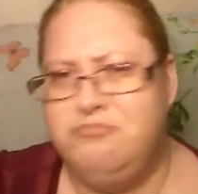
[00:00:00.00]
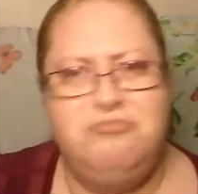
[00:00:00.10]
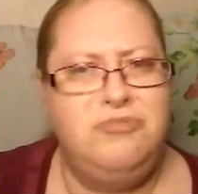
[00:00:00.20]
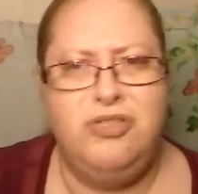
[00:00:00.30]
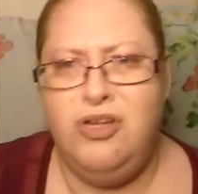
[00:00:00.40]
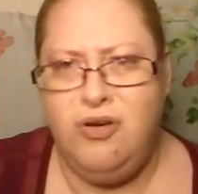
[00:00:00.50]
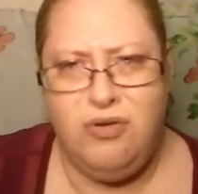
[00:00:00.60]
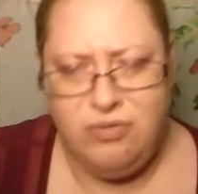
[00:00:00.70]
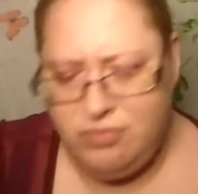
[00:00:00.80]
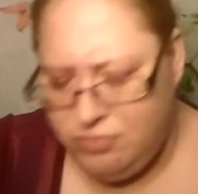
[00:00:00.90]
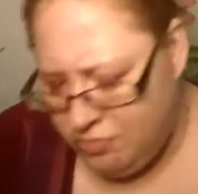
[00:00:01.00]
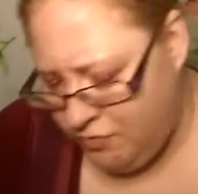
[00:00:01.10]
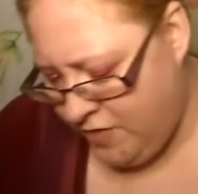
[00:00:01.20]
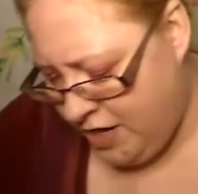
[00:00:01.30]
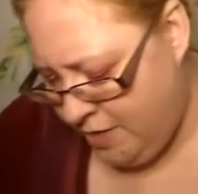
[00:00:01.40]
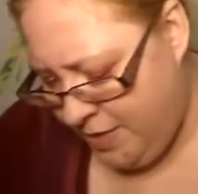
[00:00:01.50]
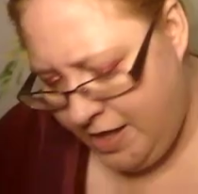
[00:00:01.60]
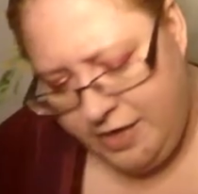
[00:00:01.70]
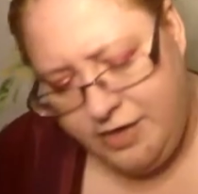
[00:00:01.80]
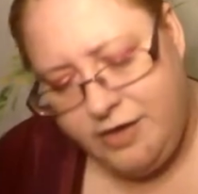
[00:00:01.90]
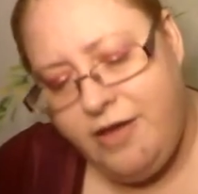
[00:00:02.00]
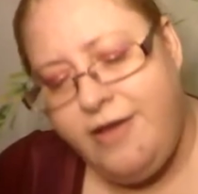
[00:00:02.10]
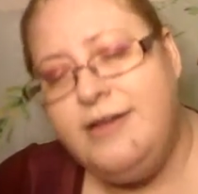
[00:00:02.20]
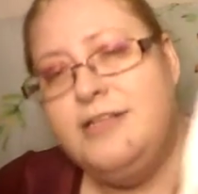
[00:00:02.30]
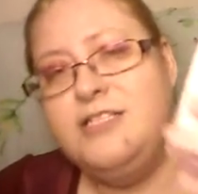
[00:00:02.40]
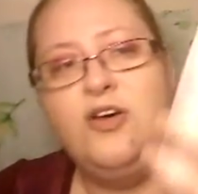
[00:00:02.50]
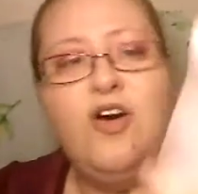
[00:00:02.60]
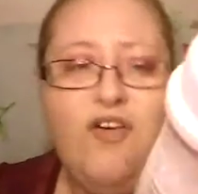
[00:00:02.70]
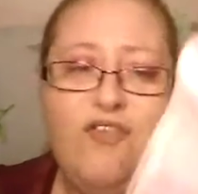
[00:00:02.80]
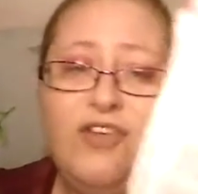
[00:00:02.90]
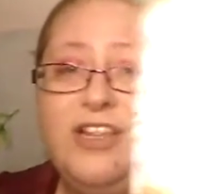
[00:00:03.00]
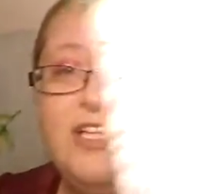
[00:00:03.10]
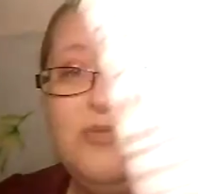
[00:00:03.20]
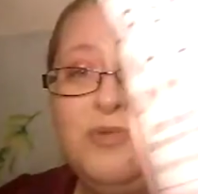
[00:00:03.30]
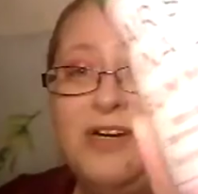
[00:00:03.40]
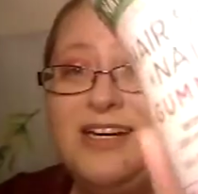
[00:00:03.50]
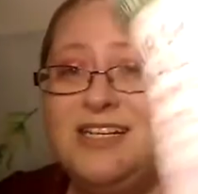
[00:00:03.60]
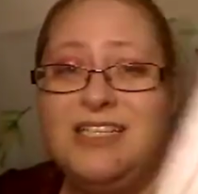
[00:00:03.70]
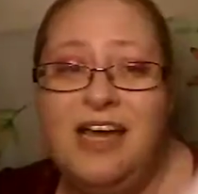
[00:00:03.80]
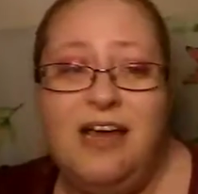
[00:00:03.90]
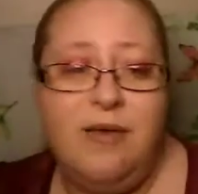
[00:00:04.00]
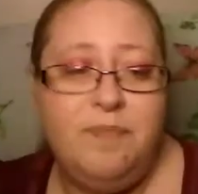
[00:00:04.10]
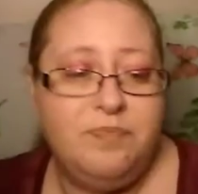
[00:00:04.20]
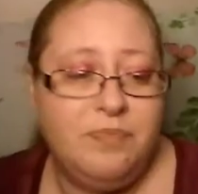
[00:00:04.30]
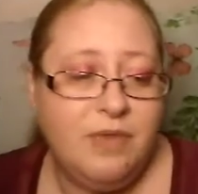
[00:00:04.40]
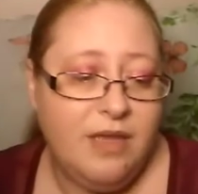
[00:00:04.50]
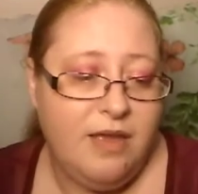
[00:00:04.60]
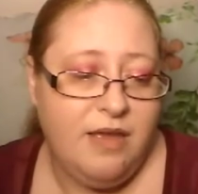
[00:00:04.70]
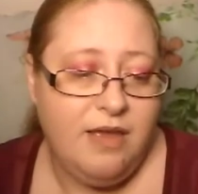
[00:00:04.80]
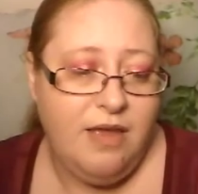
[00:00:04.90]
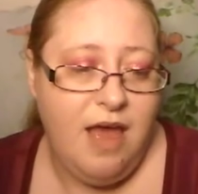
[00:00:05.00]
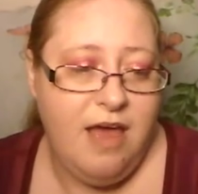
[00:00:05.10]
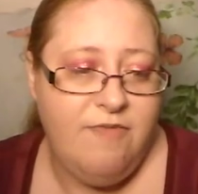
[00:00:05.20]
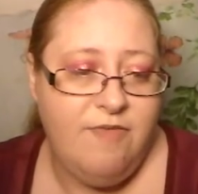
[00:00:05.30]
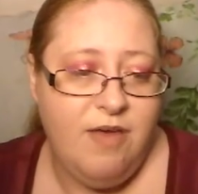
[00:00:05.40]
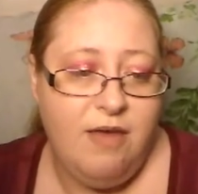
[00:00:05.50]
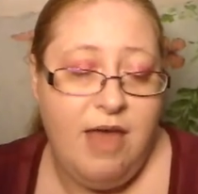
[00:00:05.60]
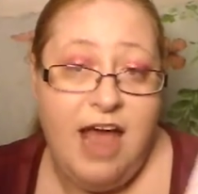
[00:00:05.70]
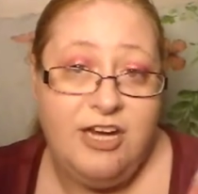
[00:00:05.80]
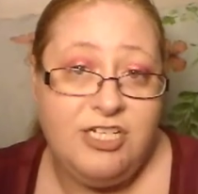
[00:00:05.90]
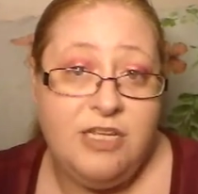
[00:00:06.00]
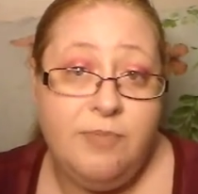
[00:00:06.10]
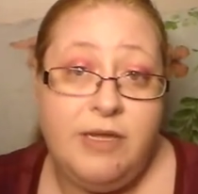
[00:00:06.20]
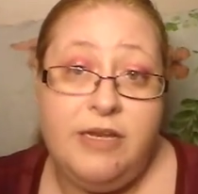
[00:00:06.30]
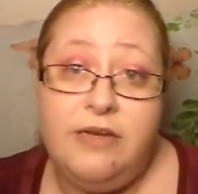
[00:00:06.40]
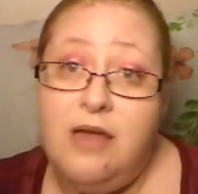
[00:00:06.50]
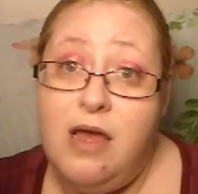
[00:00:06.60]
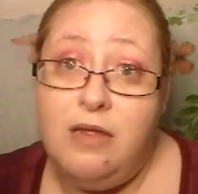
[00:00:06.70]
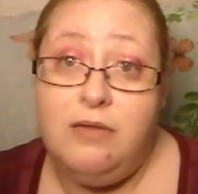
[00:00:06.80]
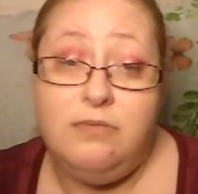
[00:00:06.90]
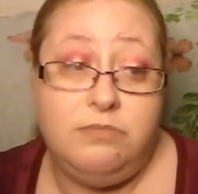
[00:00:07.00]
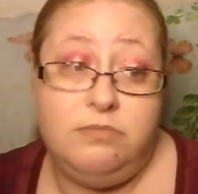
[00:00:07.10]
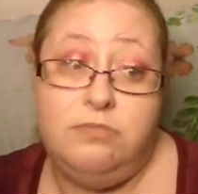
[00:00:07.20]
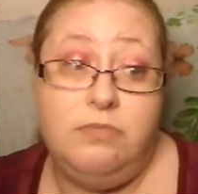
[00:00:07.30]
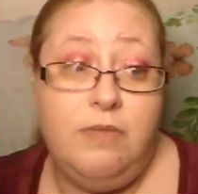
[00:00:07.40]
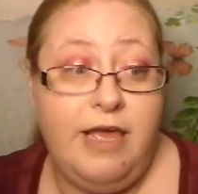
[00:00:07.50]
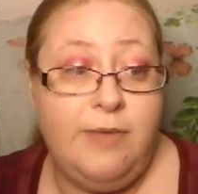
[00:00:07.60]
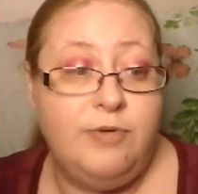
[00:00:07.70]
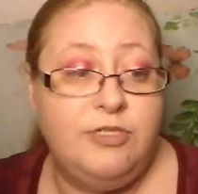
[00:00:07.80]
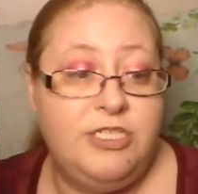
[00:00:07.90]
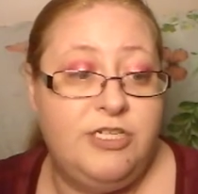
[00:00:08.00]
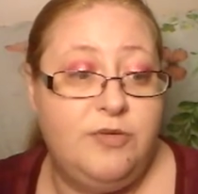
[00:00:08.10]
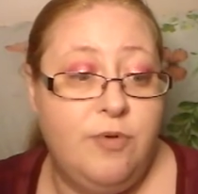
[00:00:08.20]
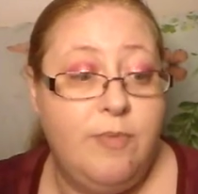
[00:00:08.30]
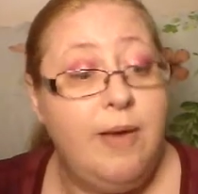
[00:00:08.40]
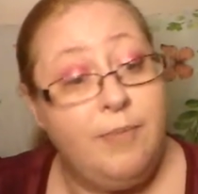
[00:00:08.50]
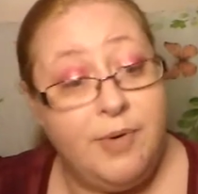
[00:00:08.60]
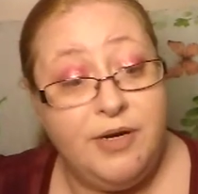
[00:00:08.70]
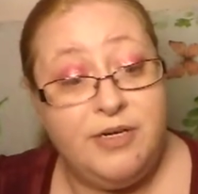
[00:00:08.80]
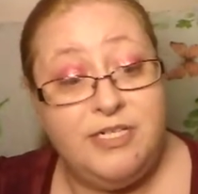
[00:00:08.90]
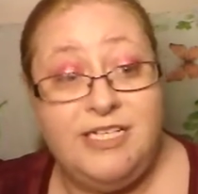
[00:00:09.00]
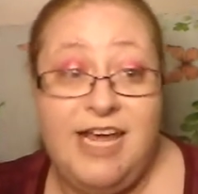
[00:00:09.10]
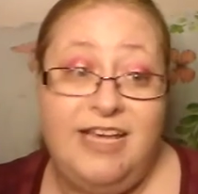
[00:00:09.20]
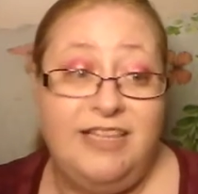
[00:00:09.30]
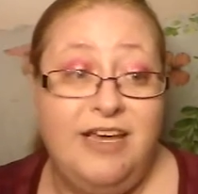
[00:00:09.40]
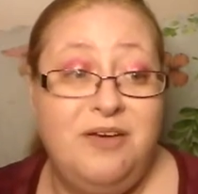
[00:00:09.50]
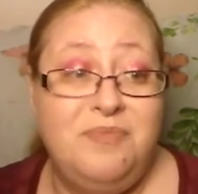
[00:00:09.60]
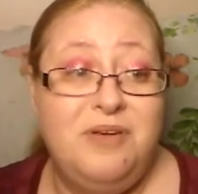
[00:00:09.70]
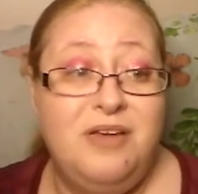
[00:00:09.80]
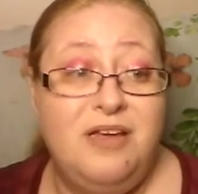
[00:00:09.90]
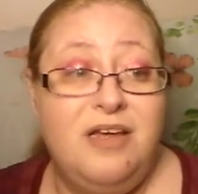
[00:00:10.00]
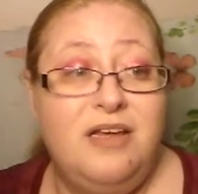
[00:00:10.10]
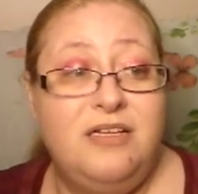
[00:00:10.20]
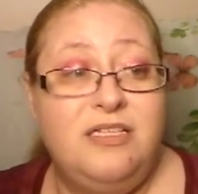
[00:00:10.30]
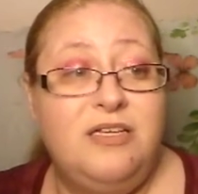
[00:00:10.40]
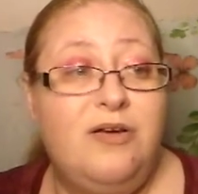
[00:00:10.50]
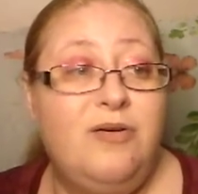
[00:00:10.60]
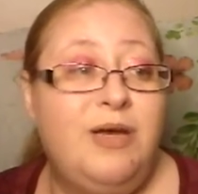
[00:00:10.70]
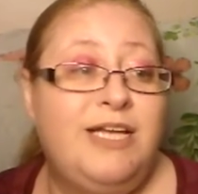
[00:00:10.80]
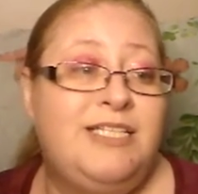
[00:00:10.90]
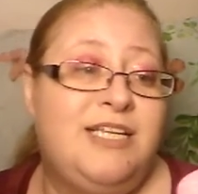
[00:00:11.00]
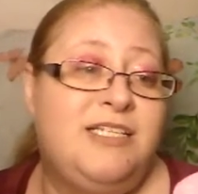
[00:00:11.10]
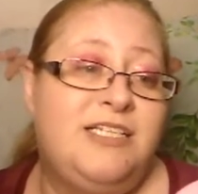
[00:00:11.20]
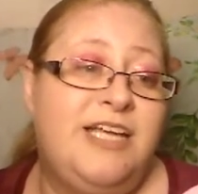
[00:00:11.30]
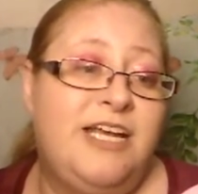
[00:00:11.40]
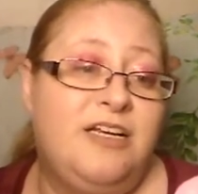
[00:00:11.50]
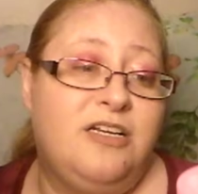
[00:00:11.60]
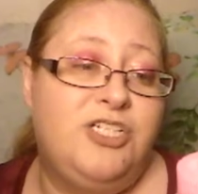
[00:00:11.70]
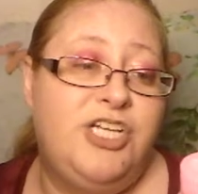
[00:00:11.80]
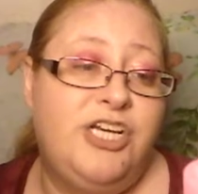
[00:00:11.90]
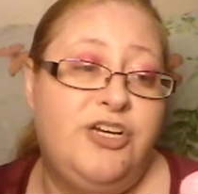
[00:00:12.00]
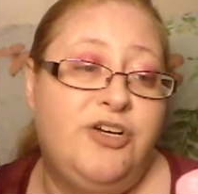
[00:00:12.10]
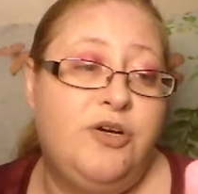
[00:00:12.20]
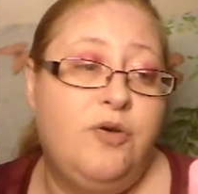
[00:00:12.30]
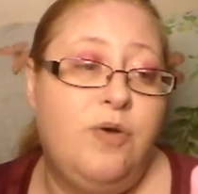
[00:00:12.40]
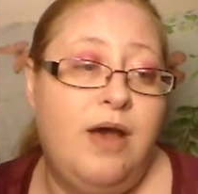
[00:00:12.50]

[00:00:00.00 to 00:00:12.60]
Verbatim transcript: No, very bad. So hopefully this works. Um, I've actually been able to remember to take them. So it says to take two.